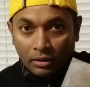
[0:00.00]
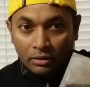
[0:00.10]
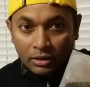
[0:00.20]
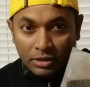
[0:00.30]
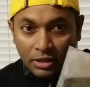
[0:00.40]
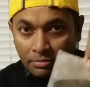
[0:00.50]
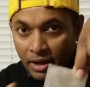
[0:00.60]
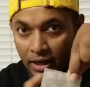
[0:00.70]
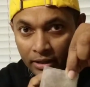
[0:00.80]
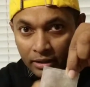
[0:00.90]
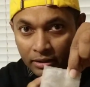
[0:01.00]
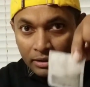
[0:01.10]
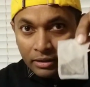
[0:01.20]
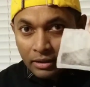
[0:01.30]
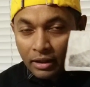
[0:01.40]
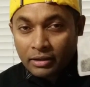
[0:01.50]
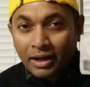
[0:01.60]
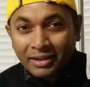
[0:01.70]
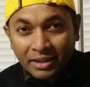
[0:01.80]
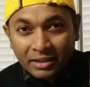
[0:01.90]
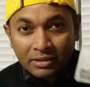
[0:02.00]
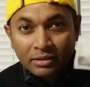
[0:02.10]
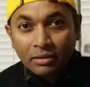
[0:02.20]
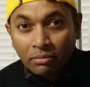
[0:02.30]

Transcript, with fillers: the tea bag it contains